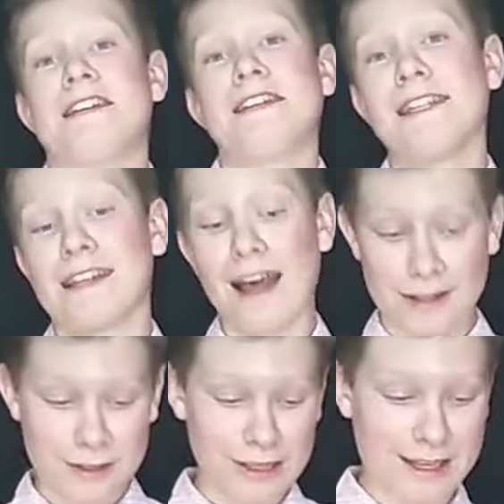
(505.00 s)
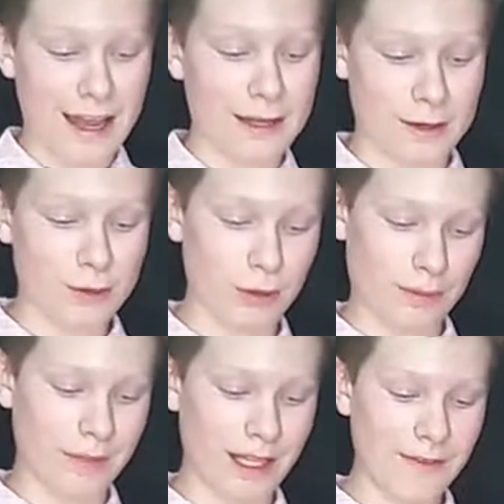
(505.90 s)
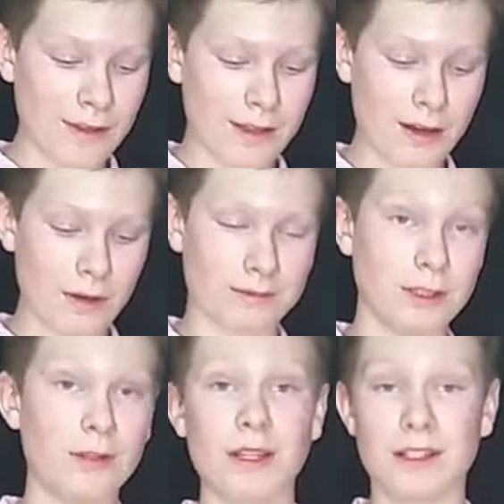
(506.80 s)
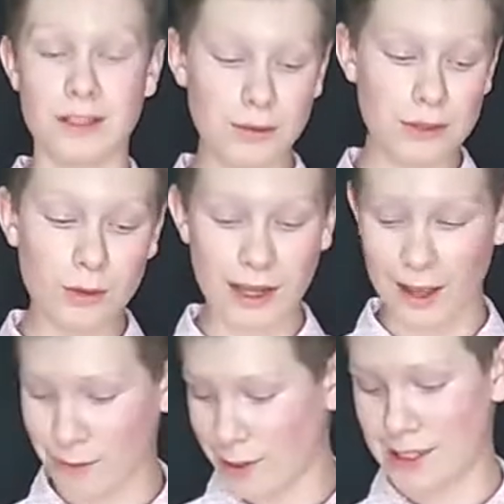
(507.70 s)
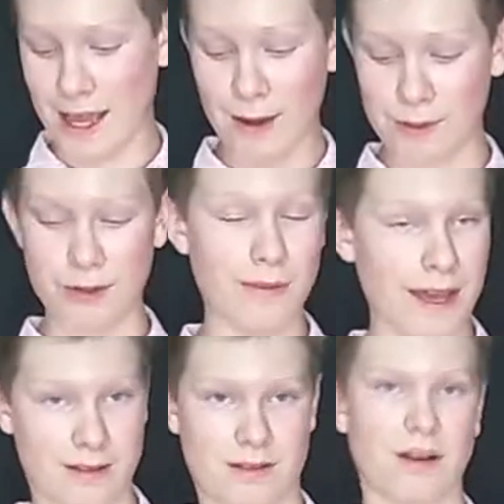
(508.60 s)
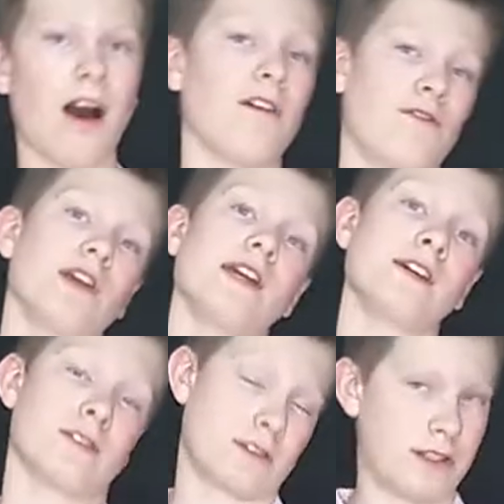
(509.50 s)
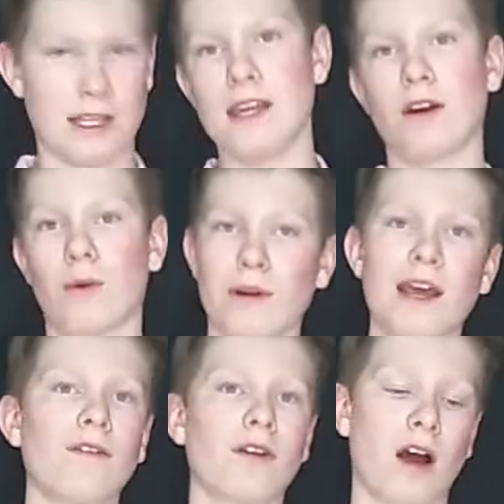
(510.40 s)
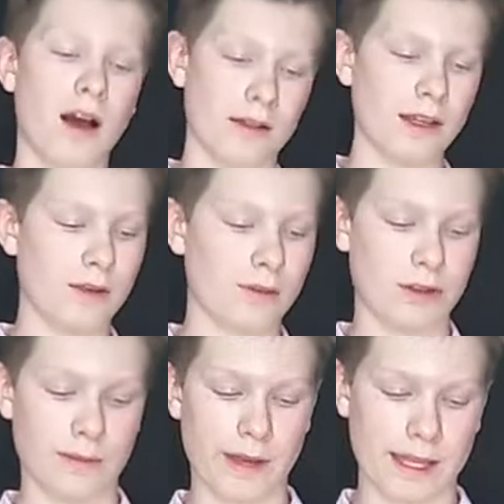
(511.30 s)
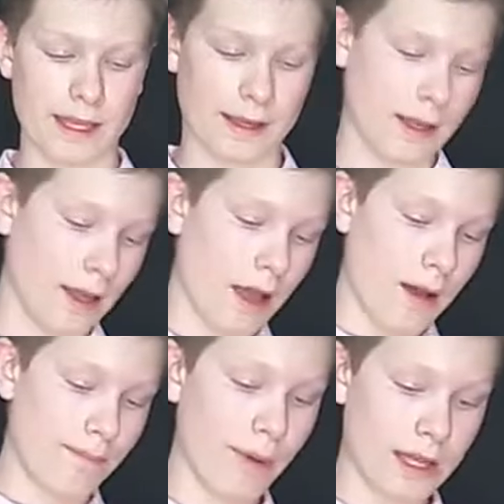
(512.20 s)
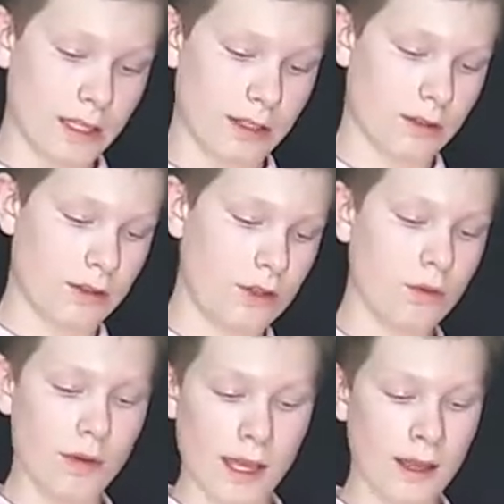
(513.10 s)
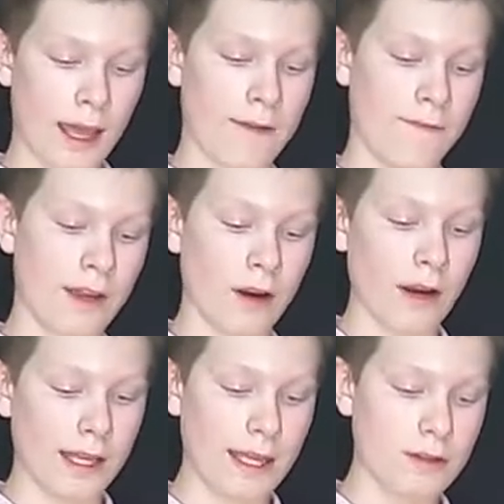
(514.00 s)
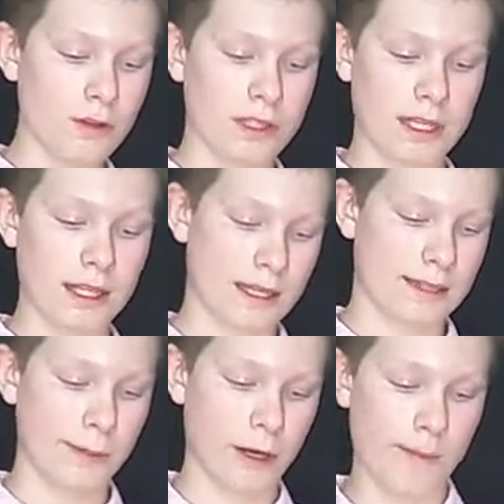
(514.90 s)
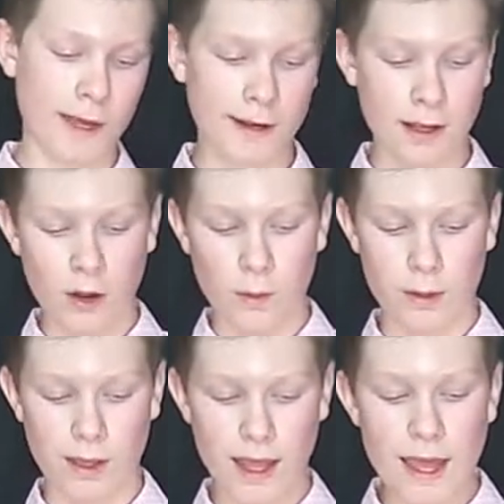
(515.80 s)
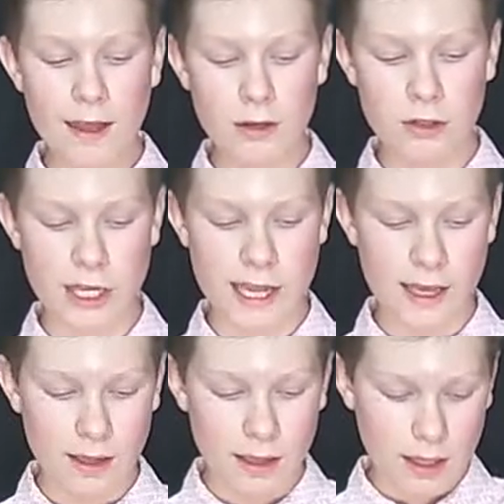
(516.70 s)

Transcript: it's actually kind of cool, even though you do it every day when you make coffee or tea or whatever hot liquid you're making. But you're doing a very interesting experiment where the energy